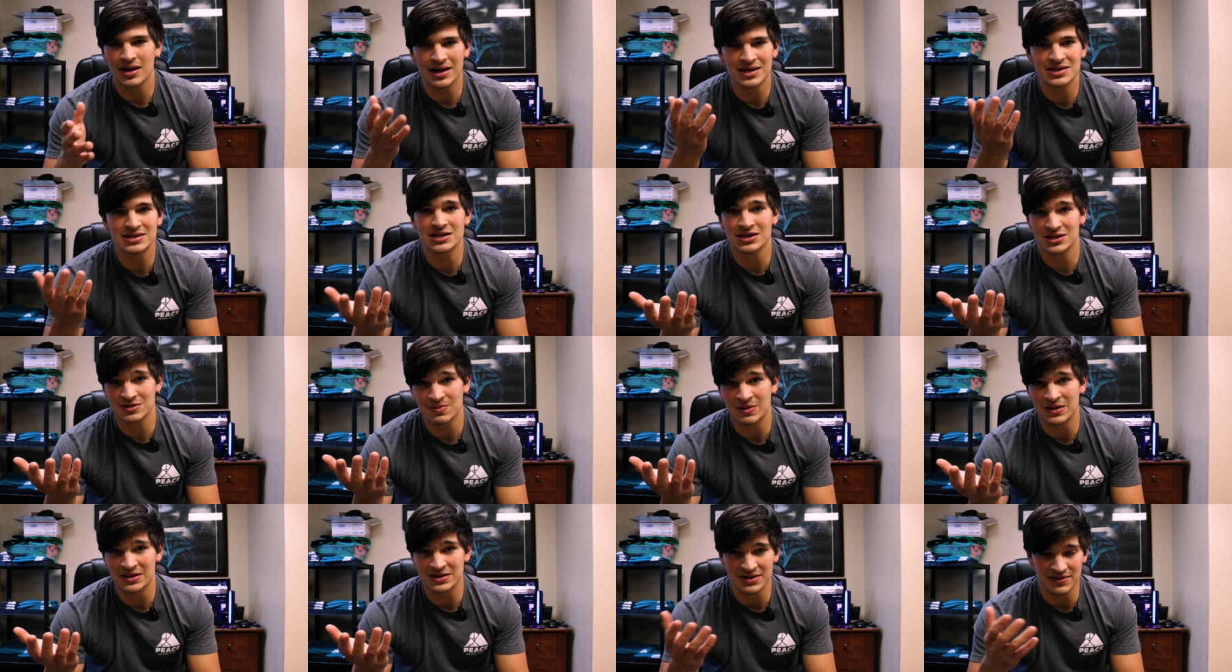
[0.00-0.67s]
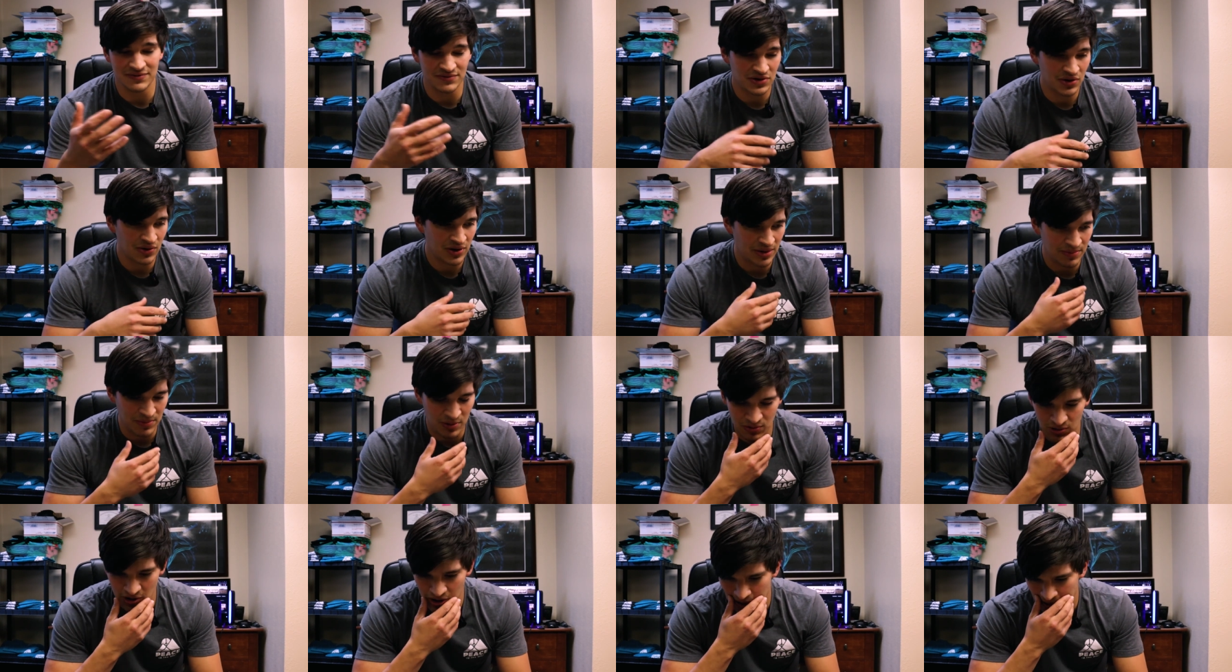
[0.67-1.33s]
it's expensive, don't get
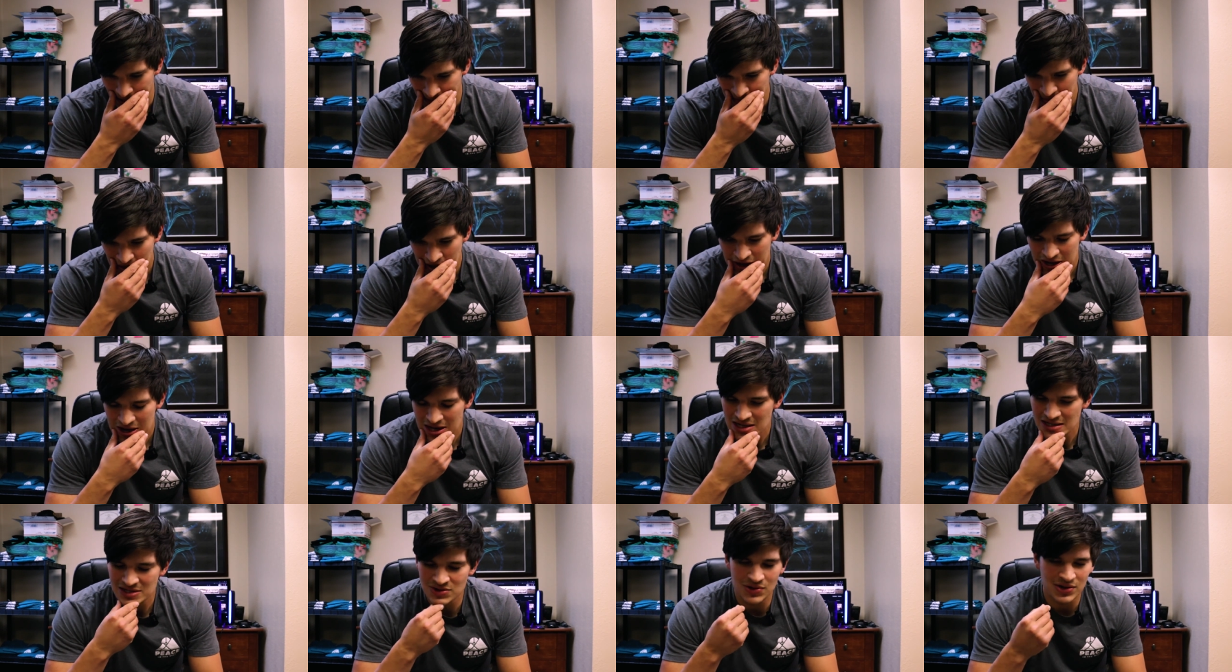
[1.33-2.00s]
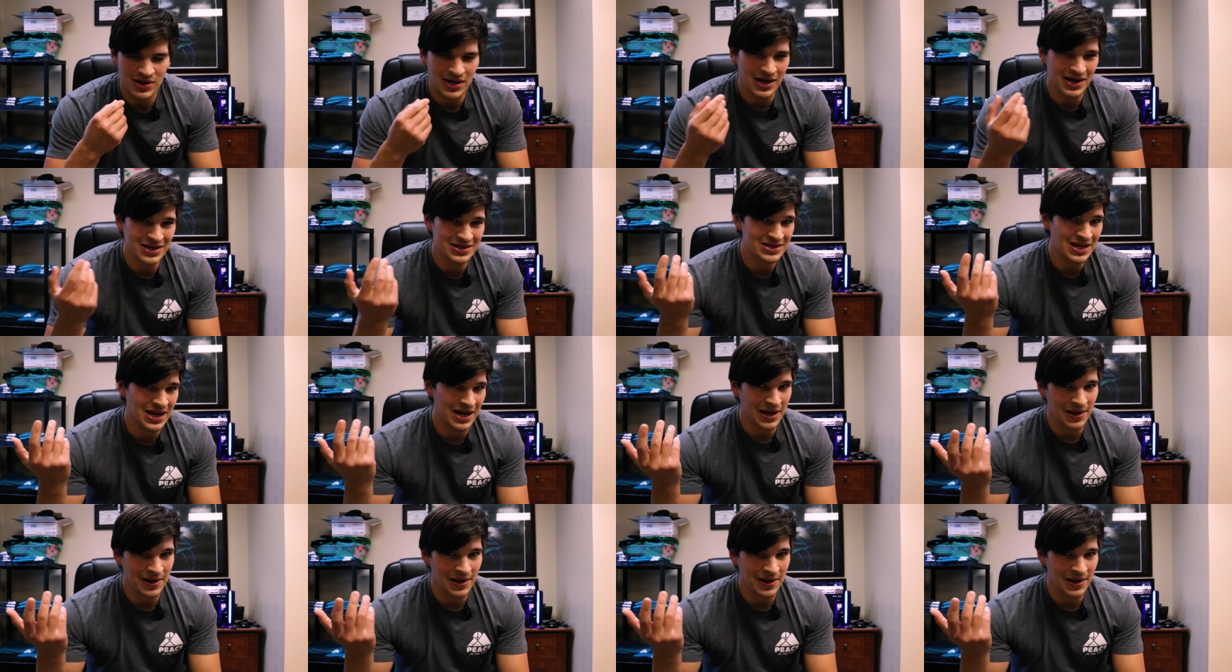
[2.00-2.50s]
me wrong. It's only, it's